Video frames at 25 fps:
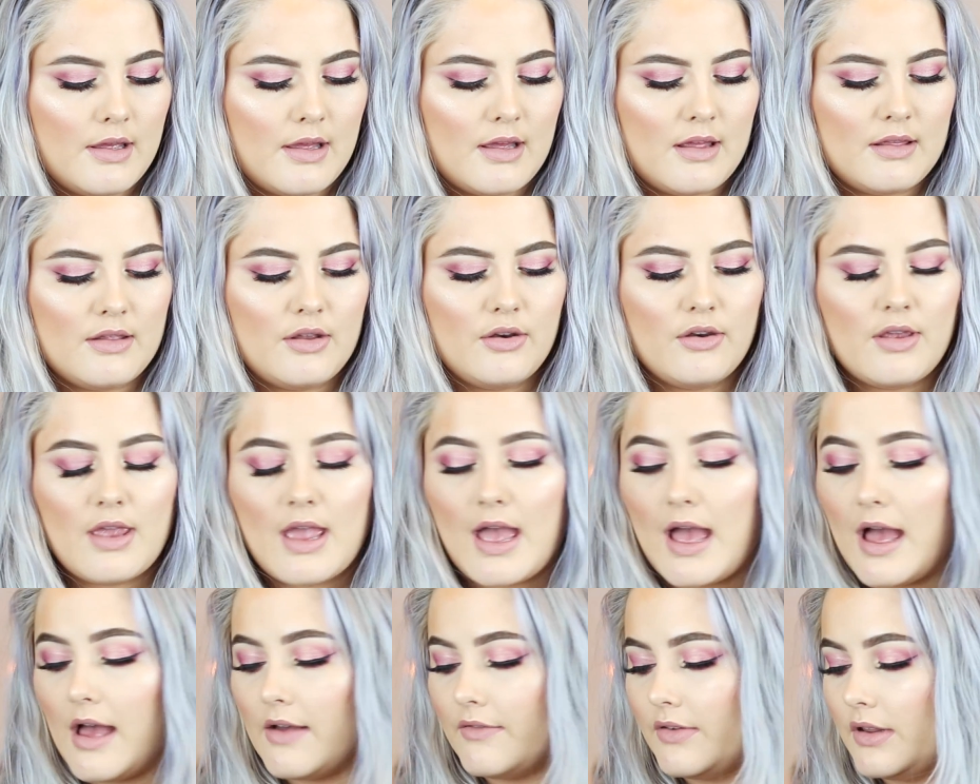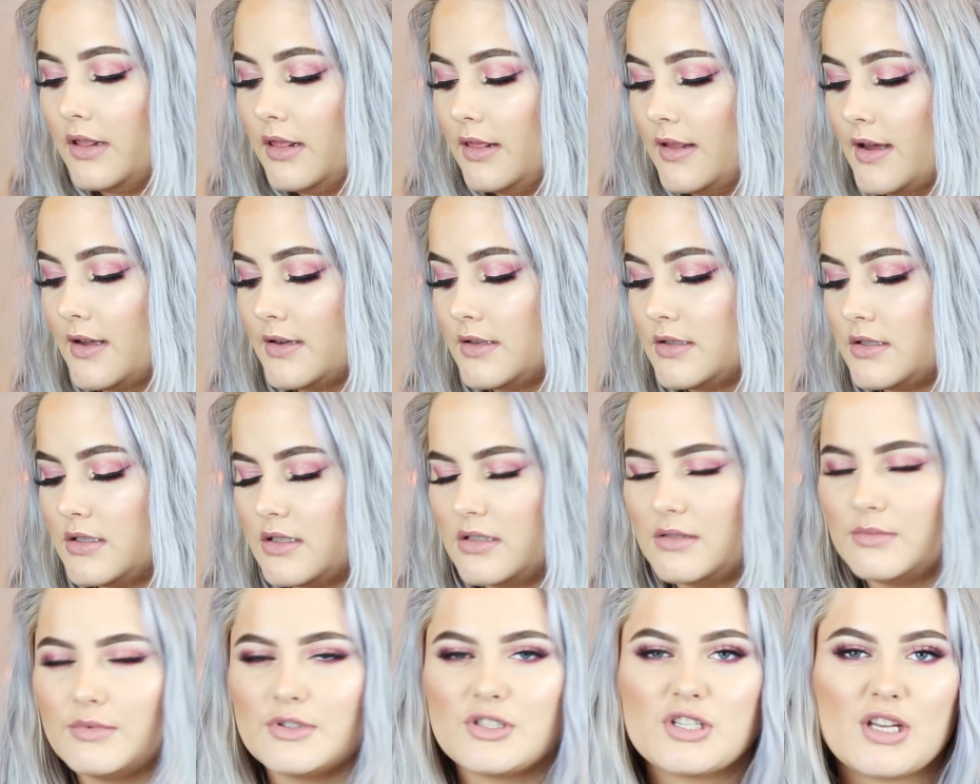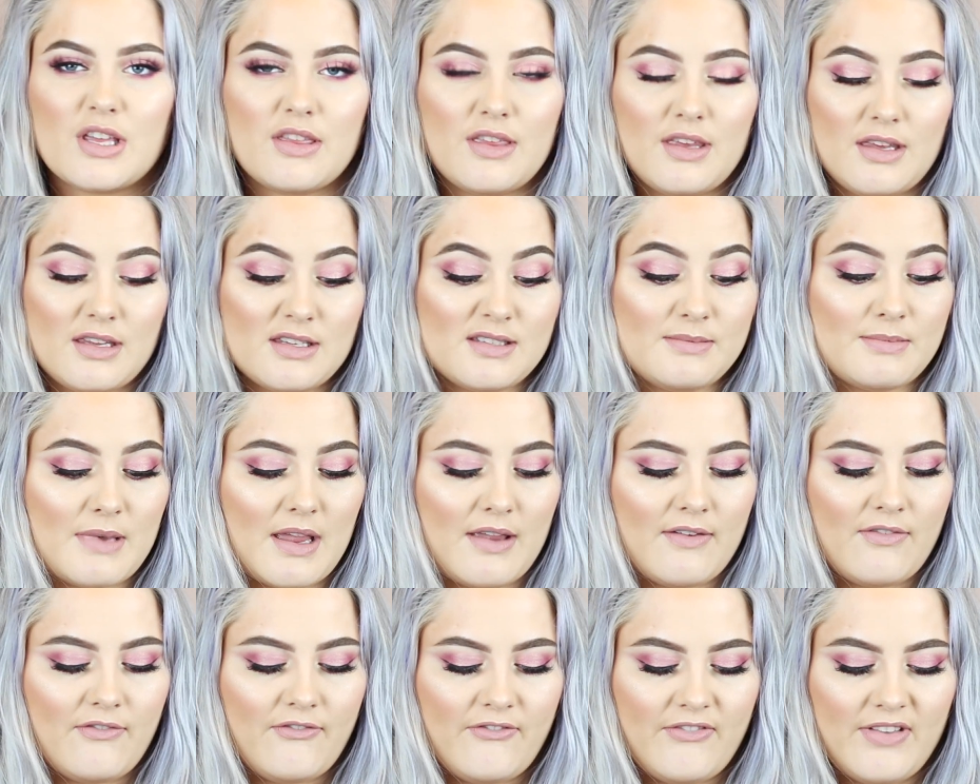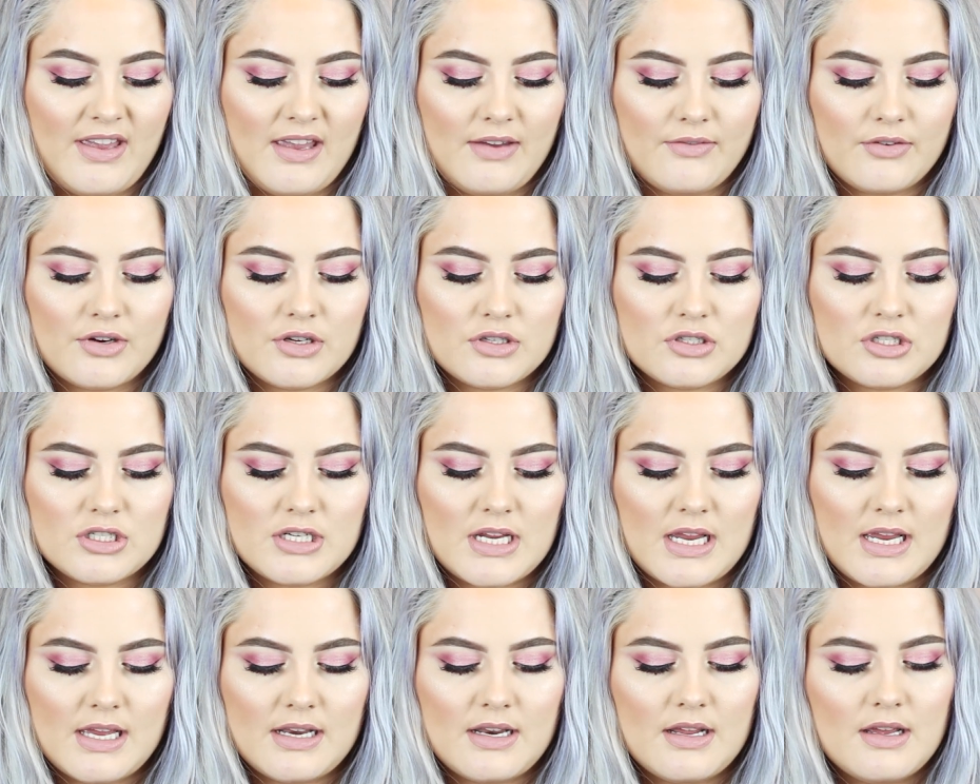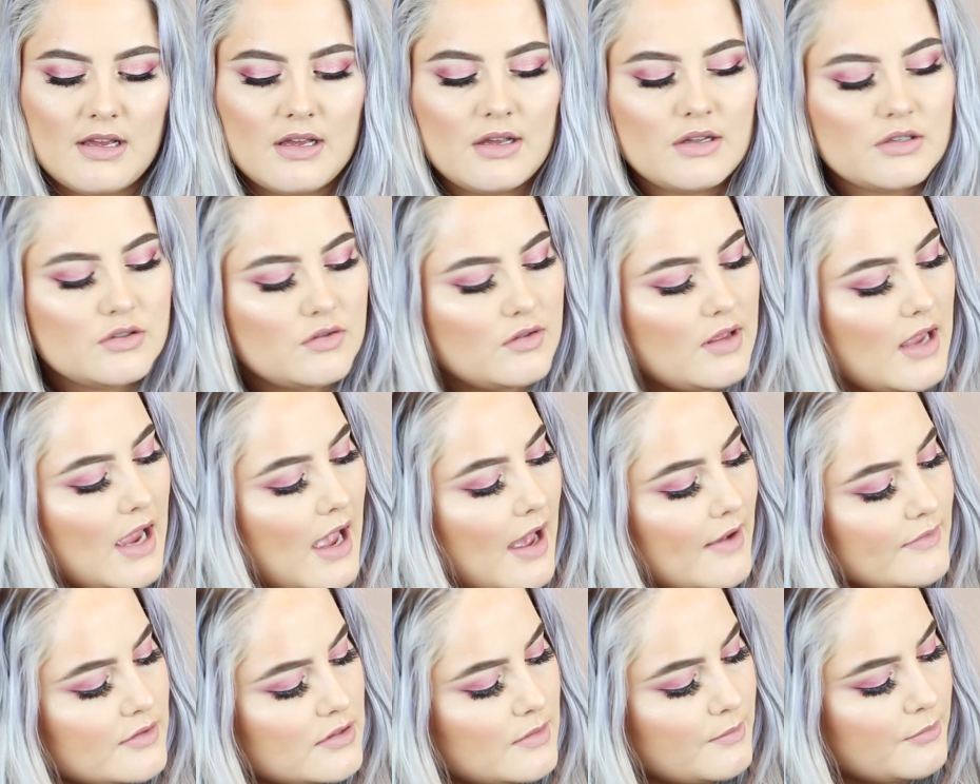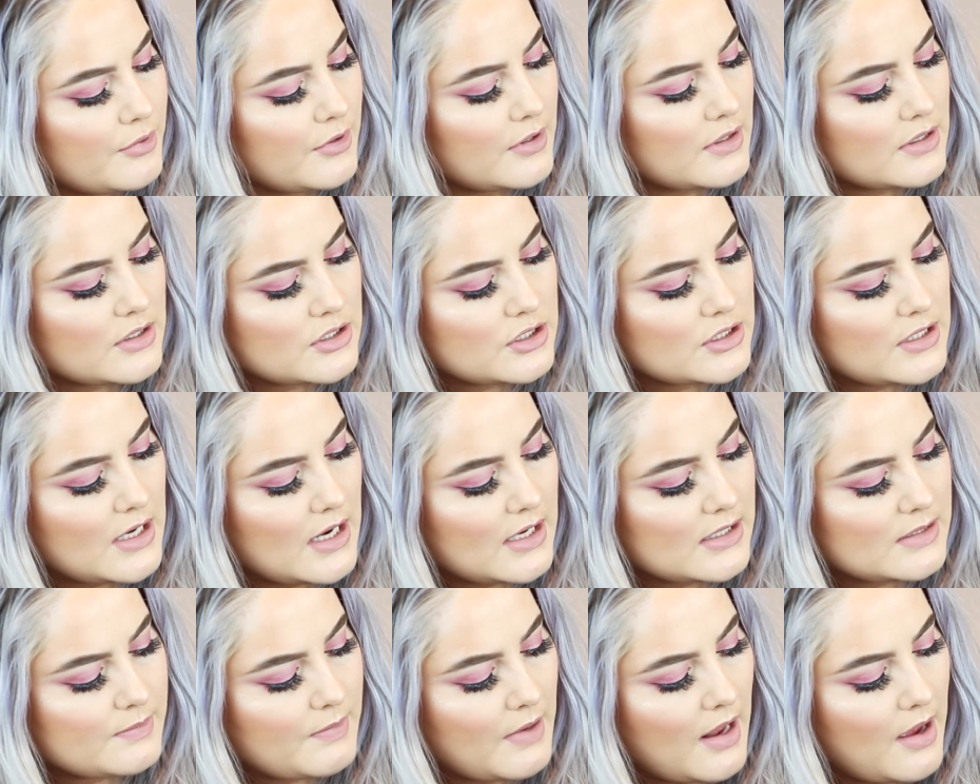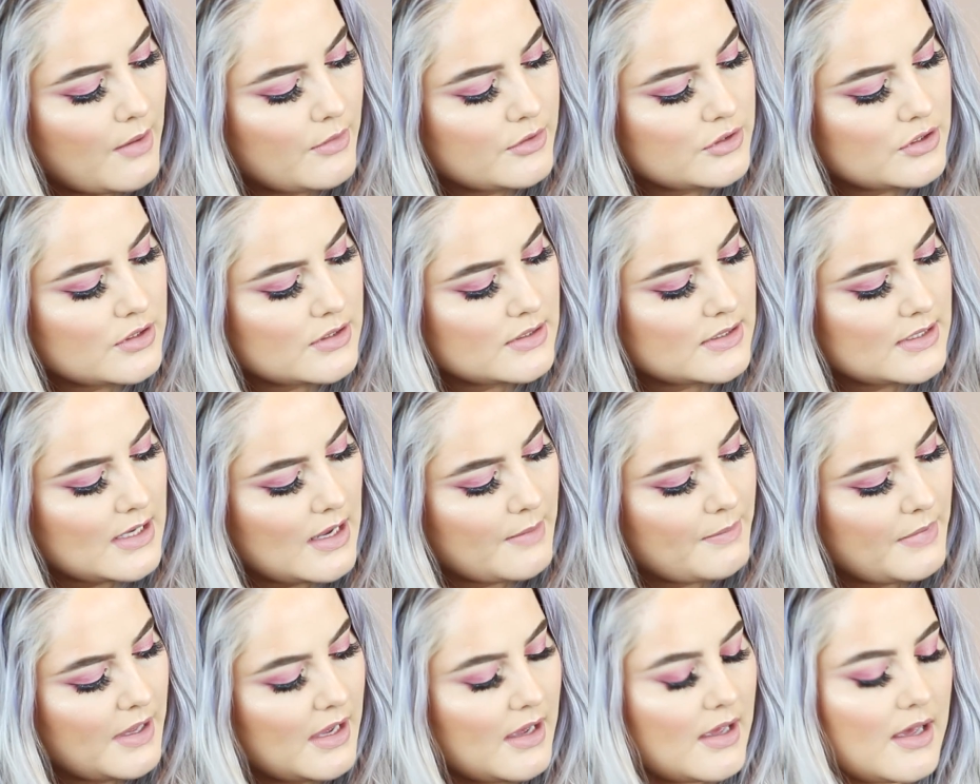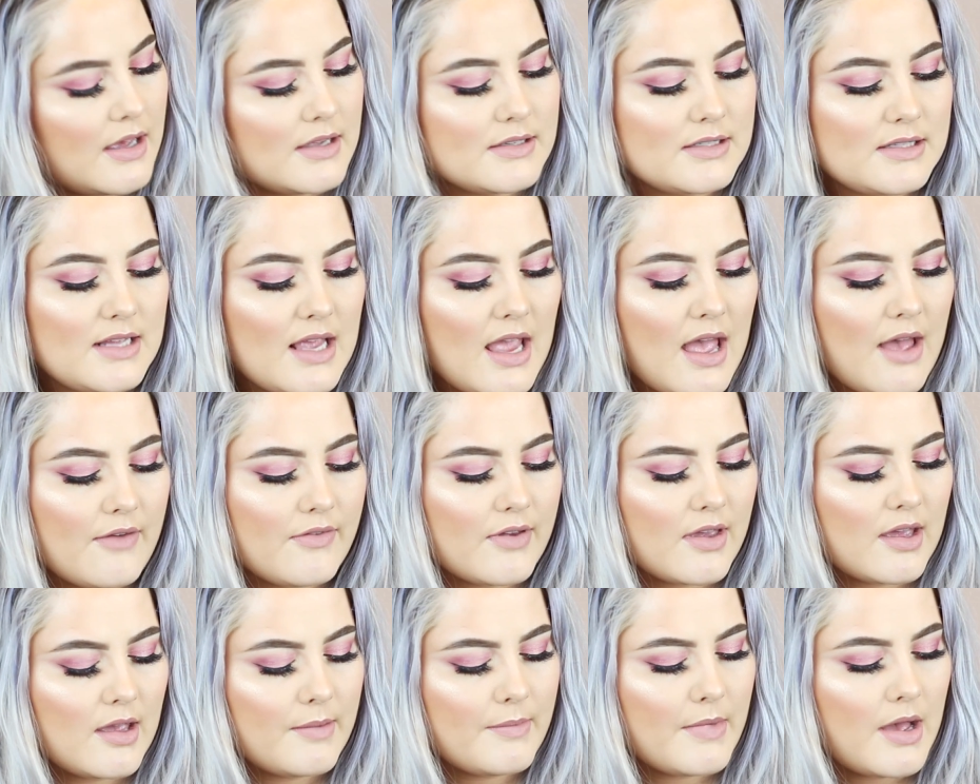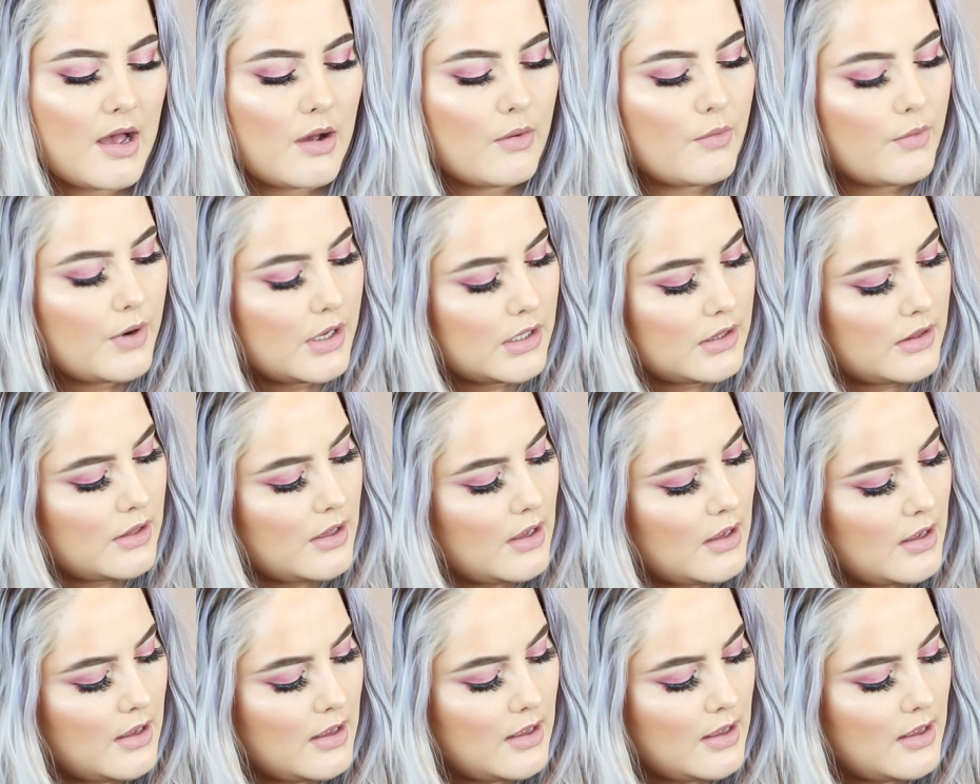And then you have London, which I think is my favorite shade. So they have some pretty shades, but I would just say because they have come out with